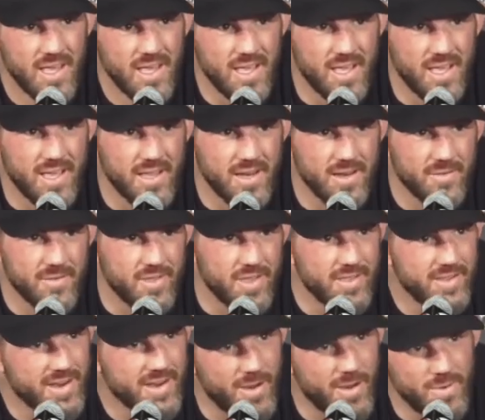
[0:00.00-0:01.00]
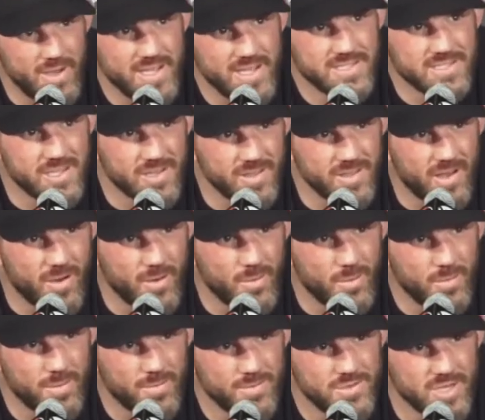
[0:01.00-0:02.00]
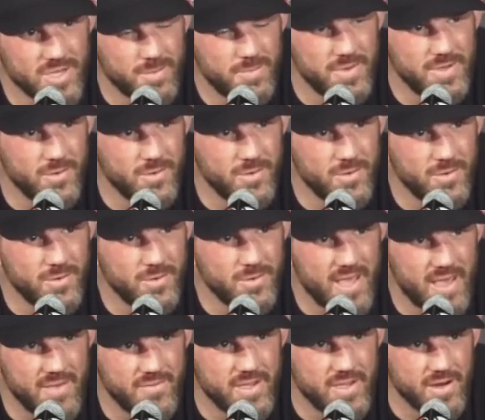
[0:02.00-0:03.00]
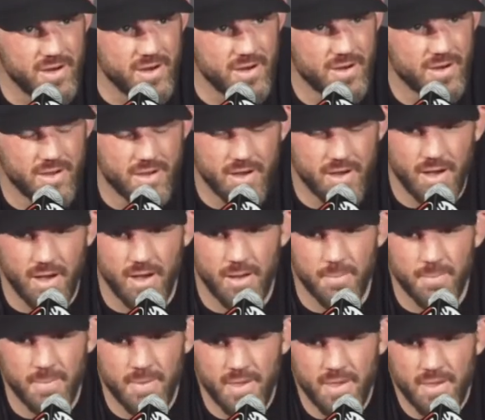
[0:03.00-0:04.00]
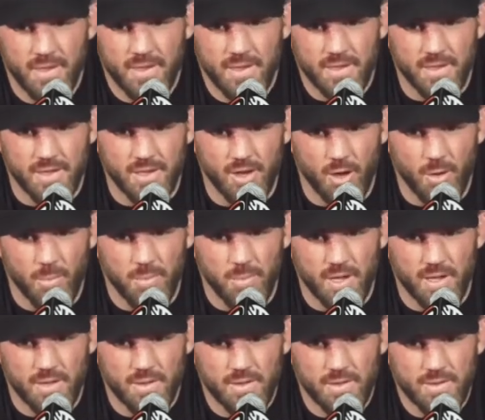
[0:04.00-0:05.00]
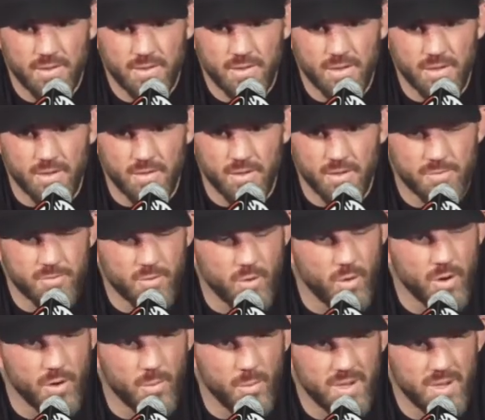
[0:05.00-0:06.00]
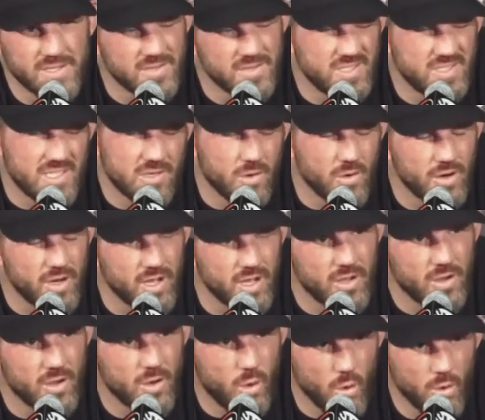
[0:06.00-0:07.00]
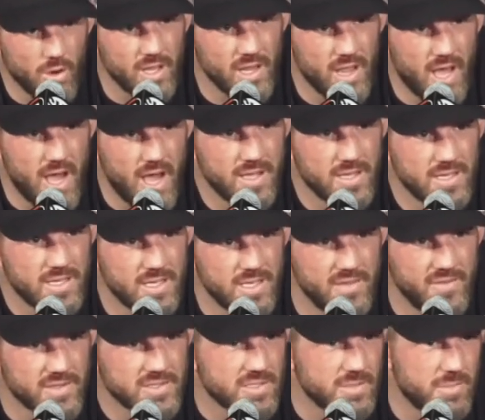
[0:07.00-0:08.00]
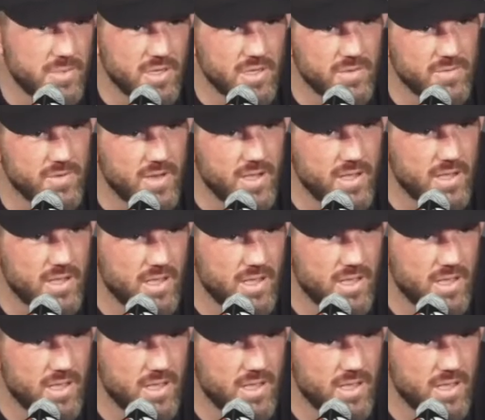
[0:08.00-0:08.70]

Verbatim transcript: and if the other guy wins, I'll, I'll jump into him pretty heavy here, um, you know. But uh, if Corey wins, I've seen Corey, Corey a lot, and that's going to be a good fight.